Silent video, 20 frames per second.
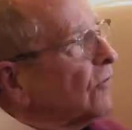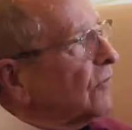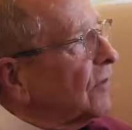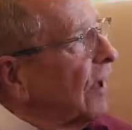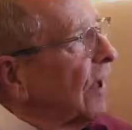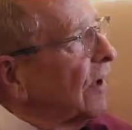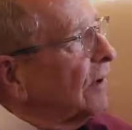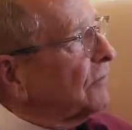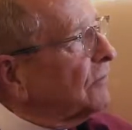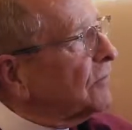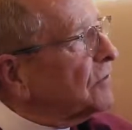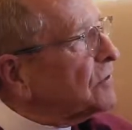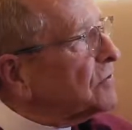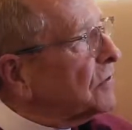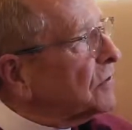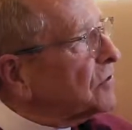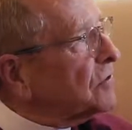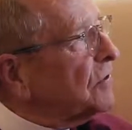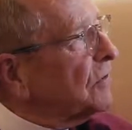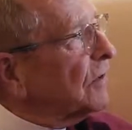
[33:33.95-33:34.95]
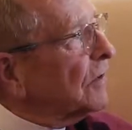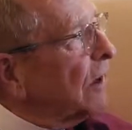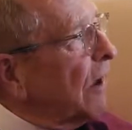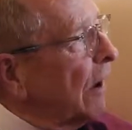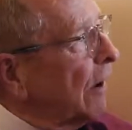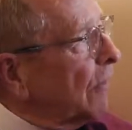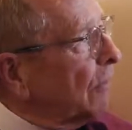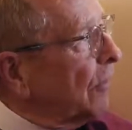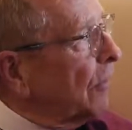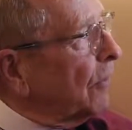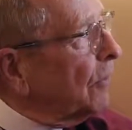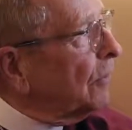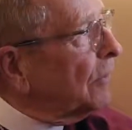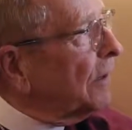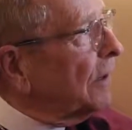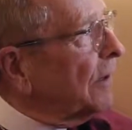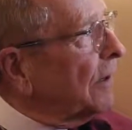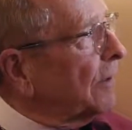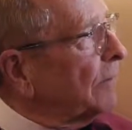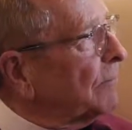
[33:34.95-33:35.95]
the height restriction, the Cairo
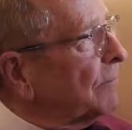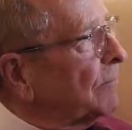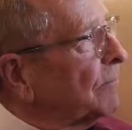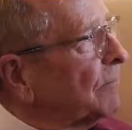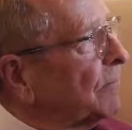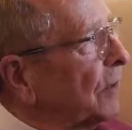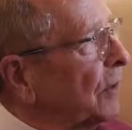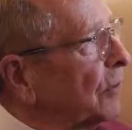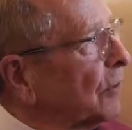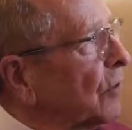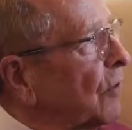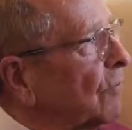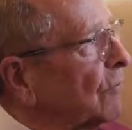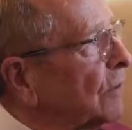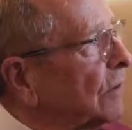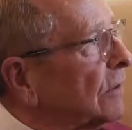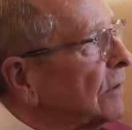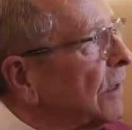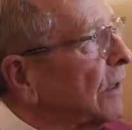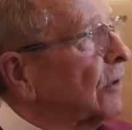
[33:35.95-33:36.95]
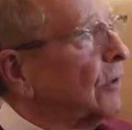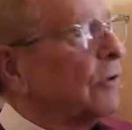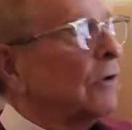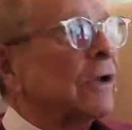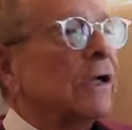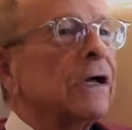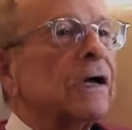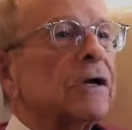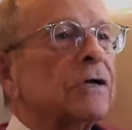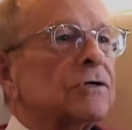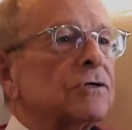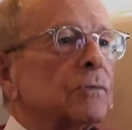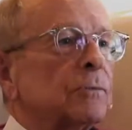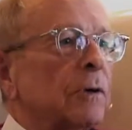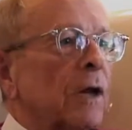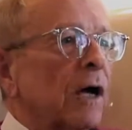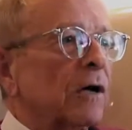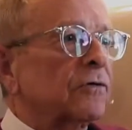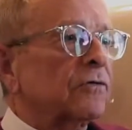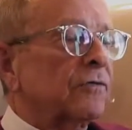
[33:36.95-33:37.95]
uh, building over here, two
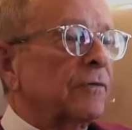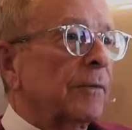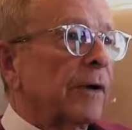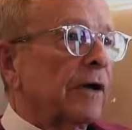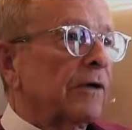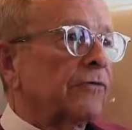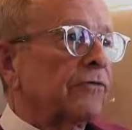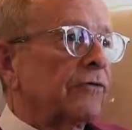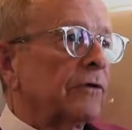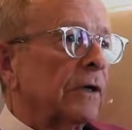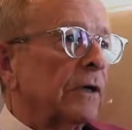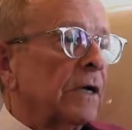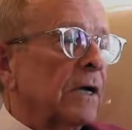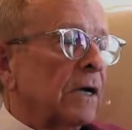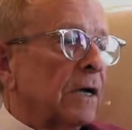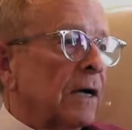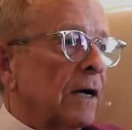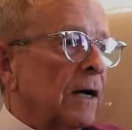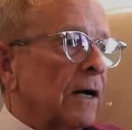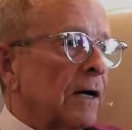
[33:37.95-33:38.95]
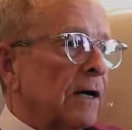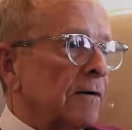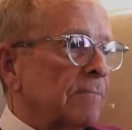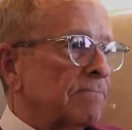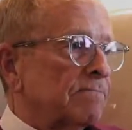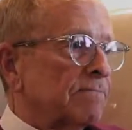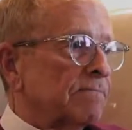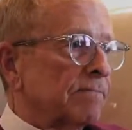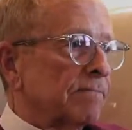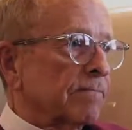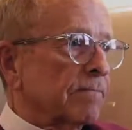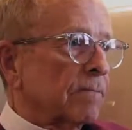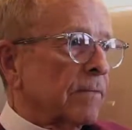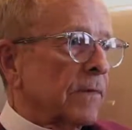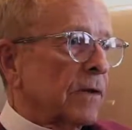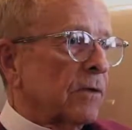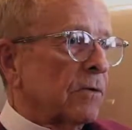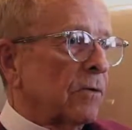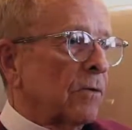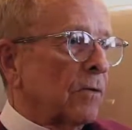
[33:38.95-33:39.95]
blocks from us. Um,
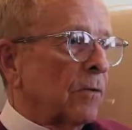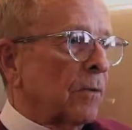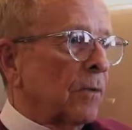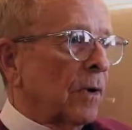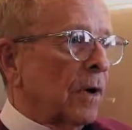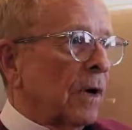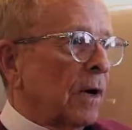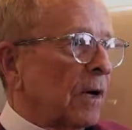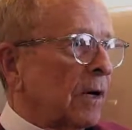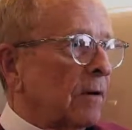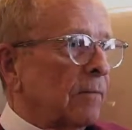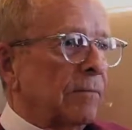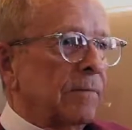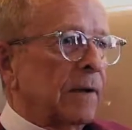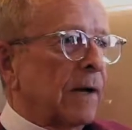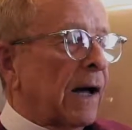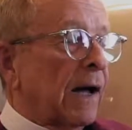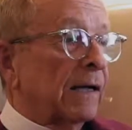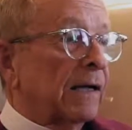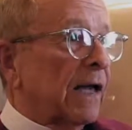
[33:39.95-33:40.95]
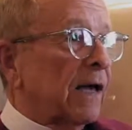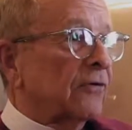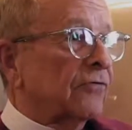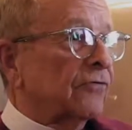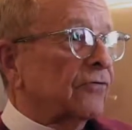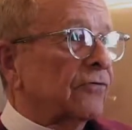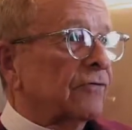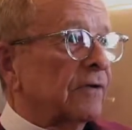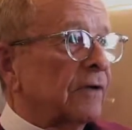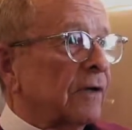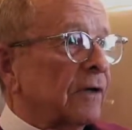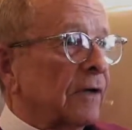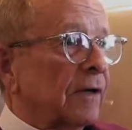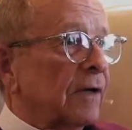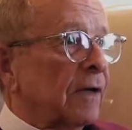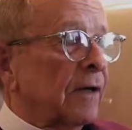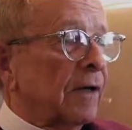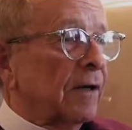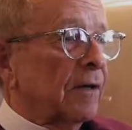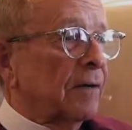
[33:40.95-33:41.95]
uh, I guess
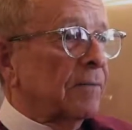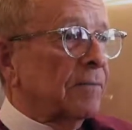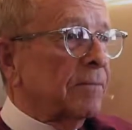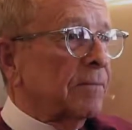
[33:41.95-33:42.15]
uh,